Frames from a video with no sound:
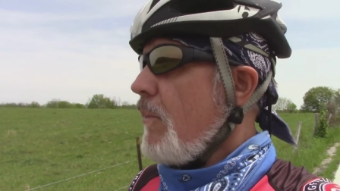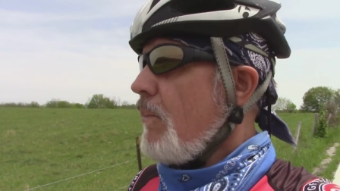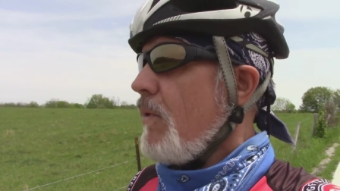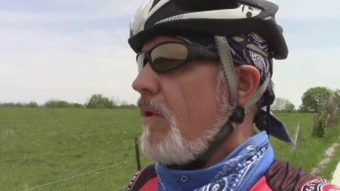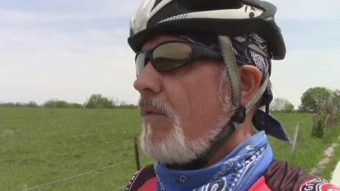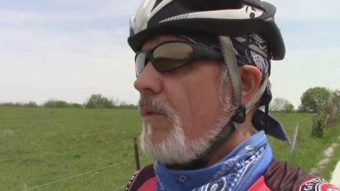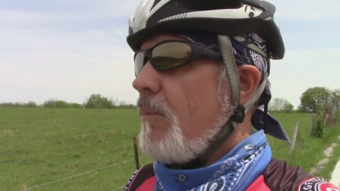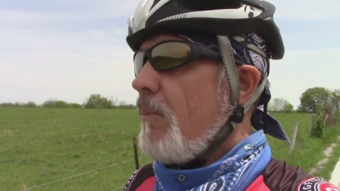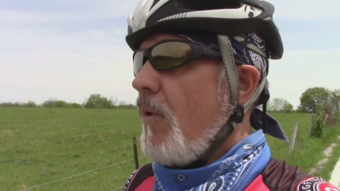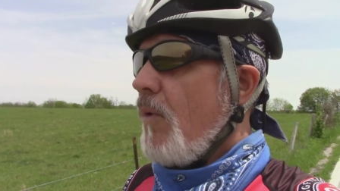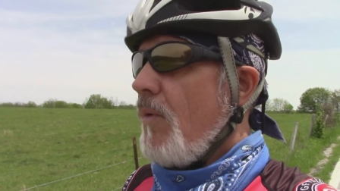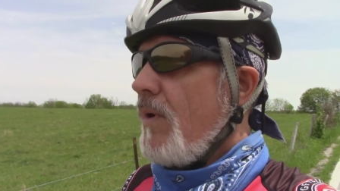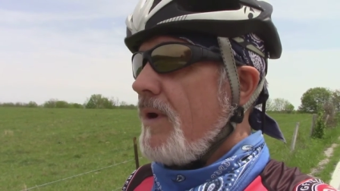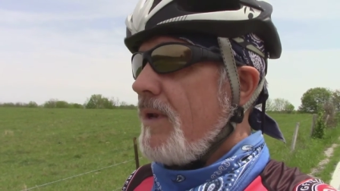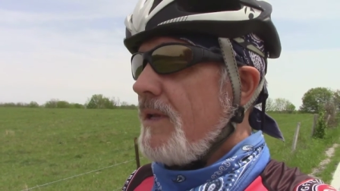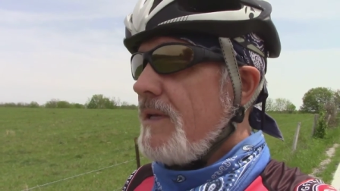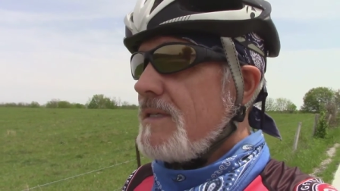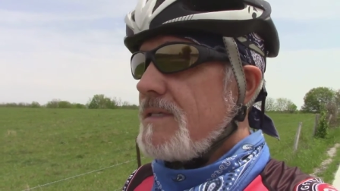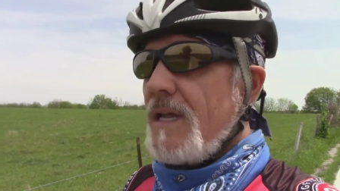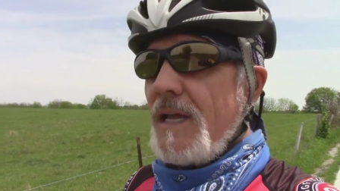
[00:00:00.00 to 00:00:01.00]
But the
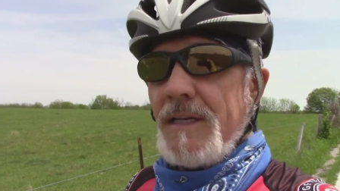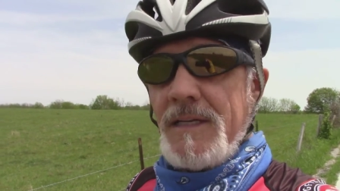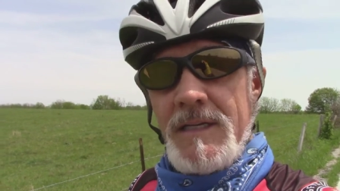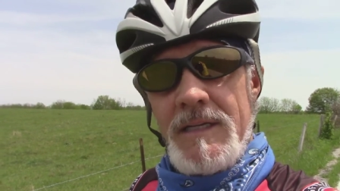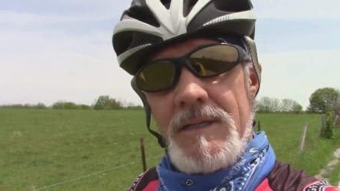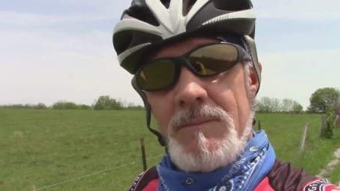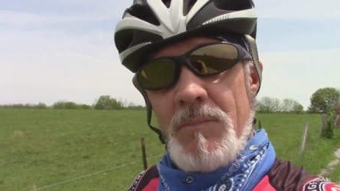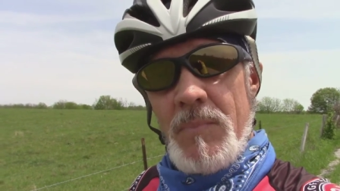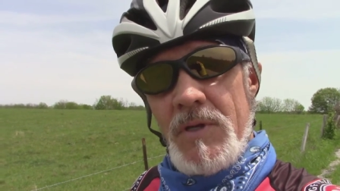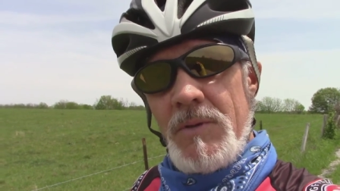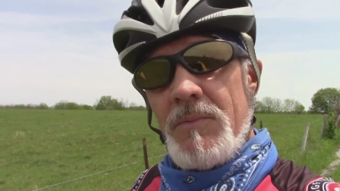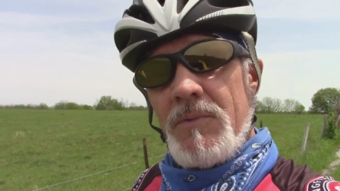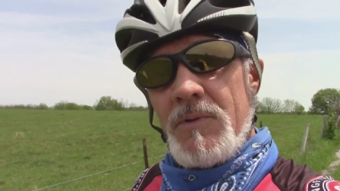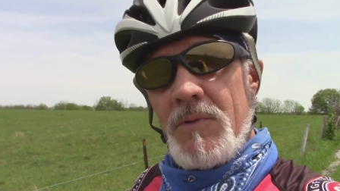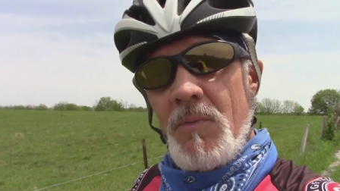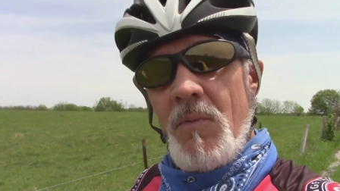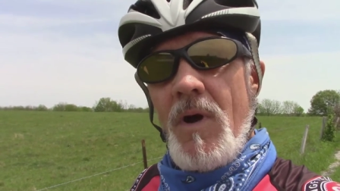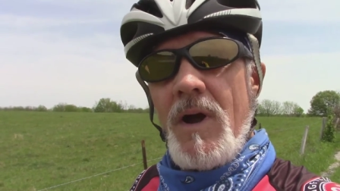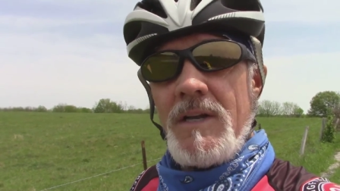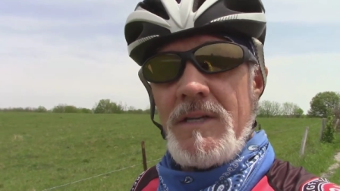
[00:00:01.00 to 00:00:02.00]
point is, I need people
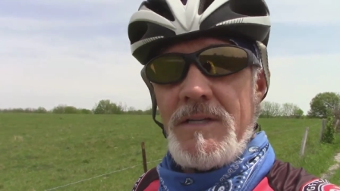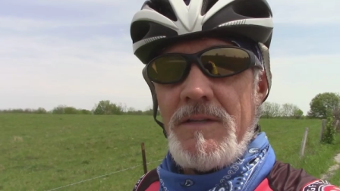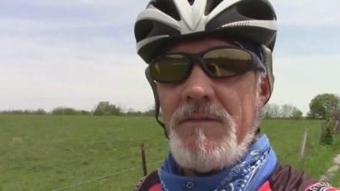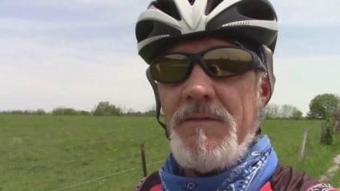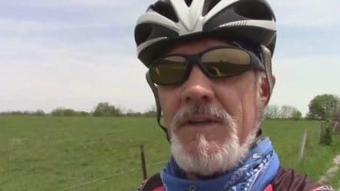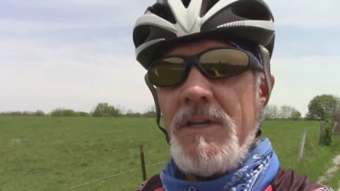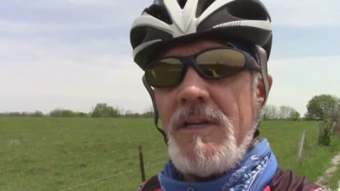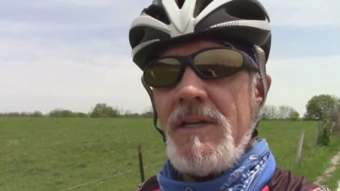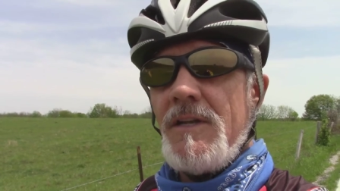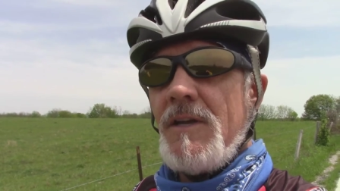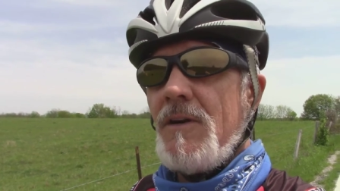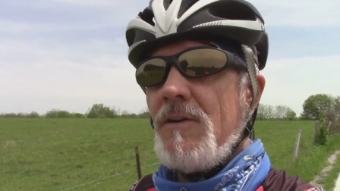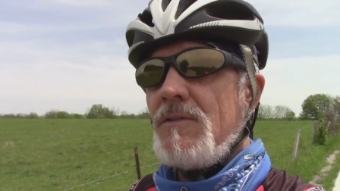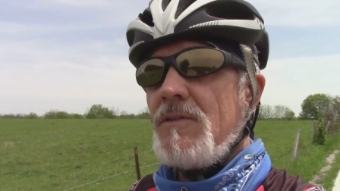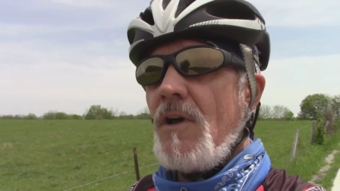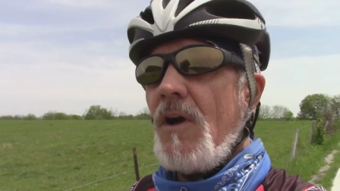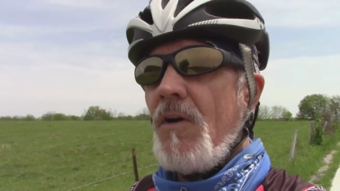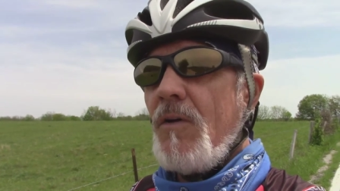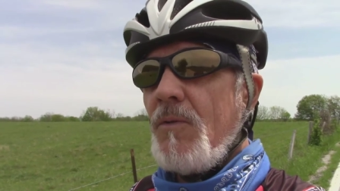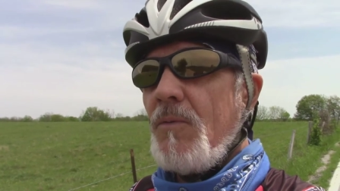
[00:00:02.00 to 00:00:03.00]
to watch the
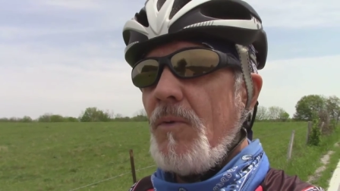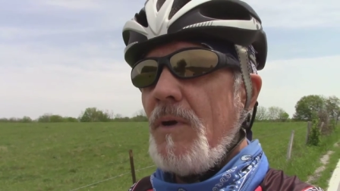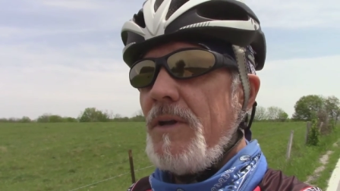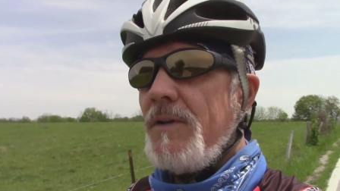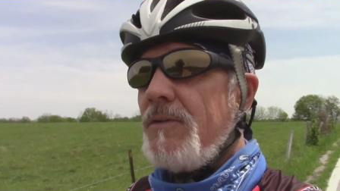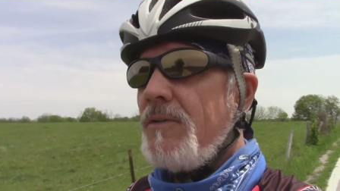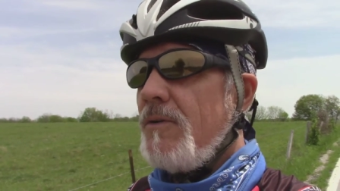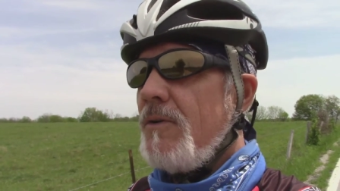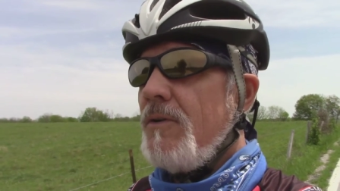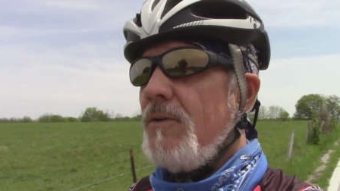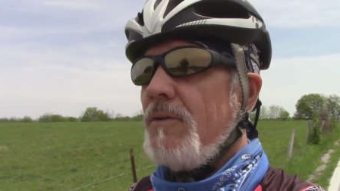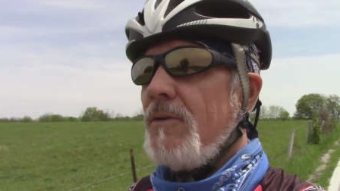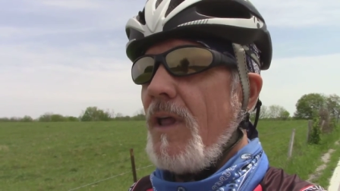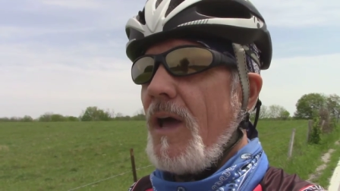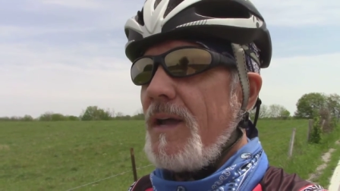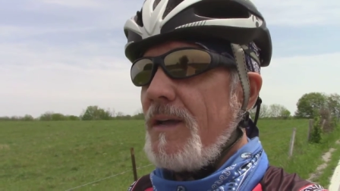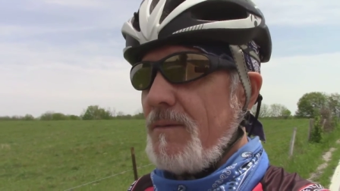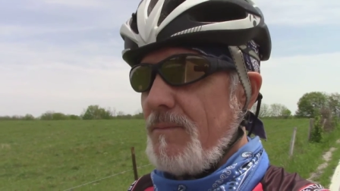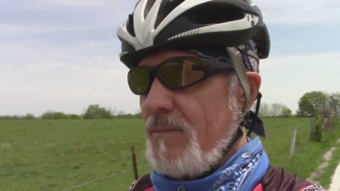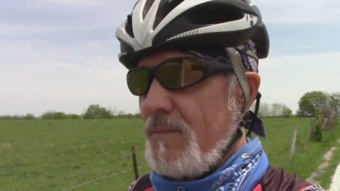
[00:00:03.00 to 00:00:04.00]
videos all the way through.
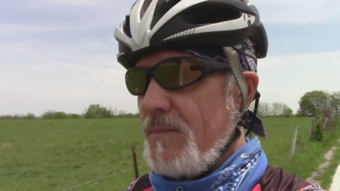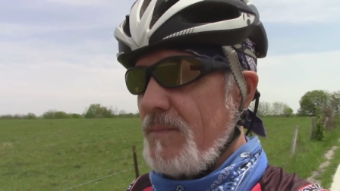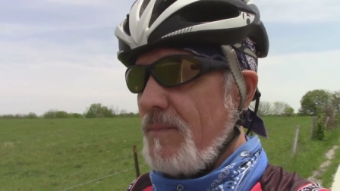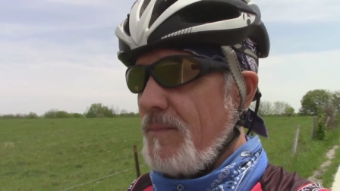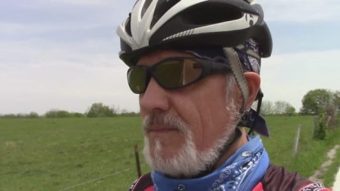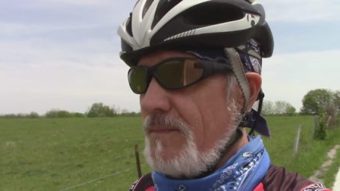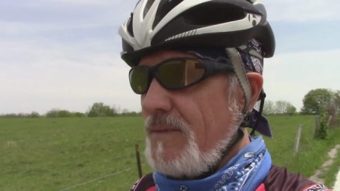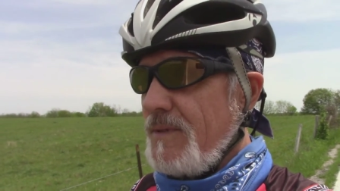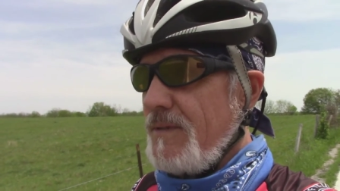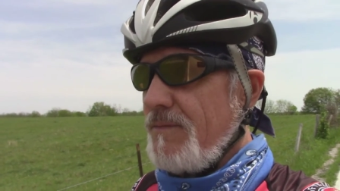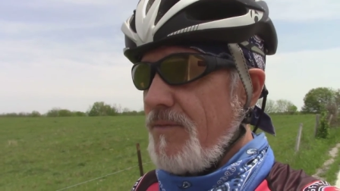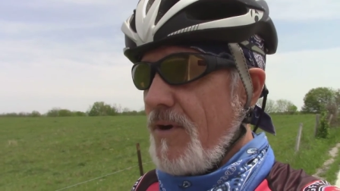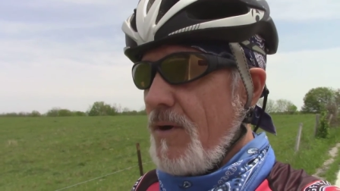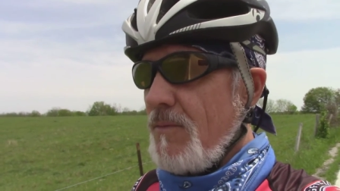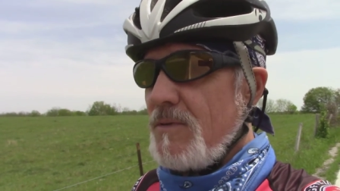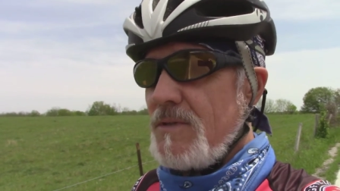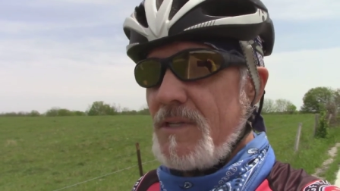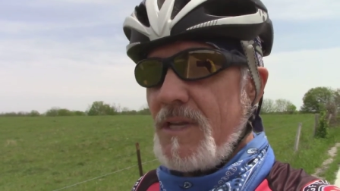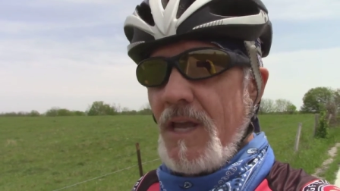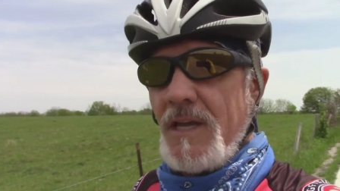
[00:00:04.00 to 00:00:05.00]
Like if I
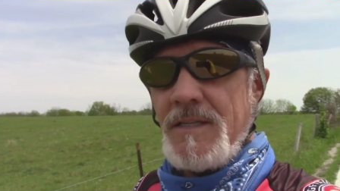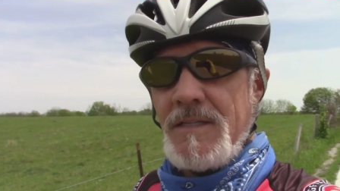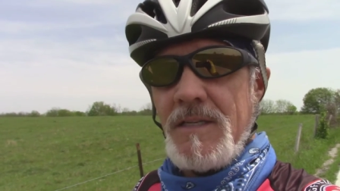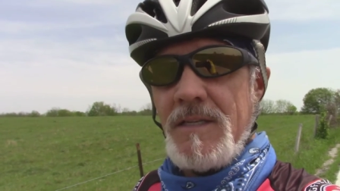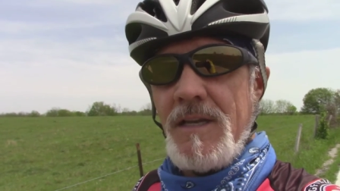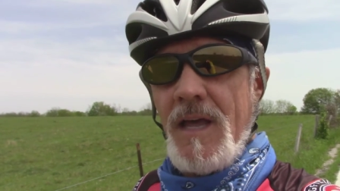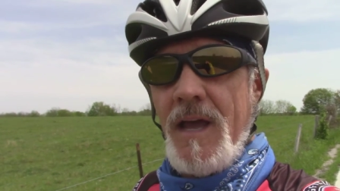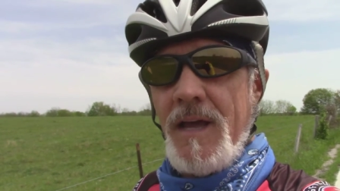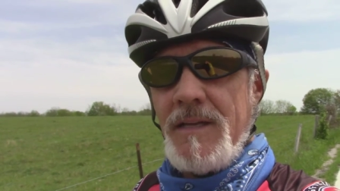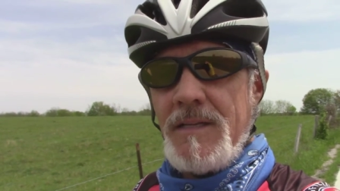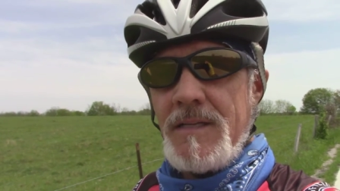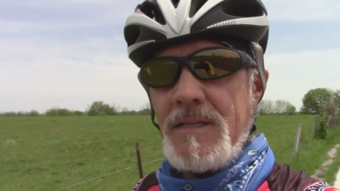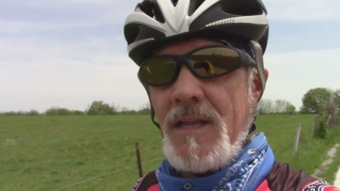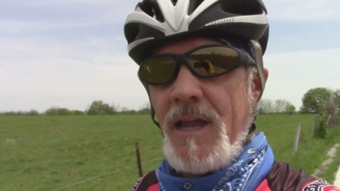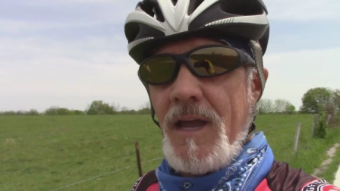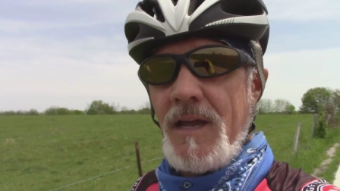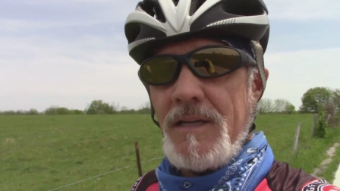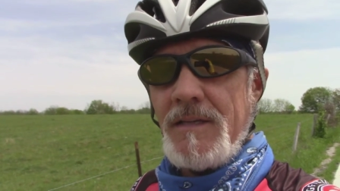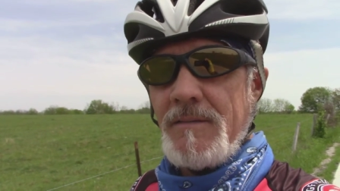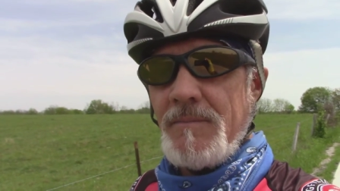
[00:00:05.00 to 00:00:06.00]
was Casey
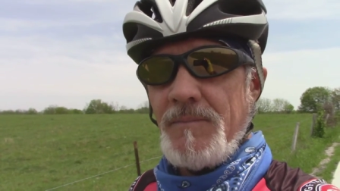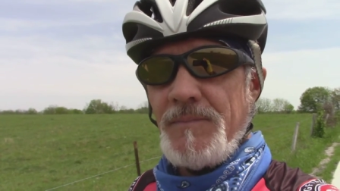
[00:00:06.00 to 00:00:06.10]
Neistat.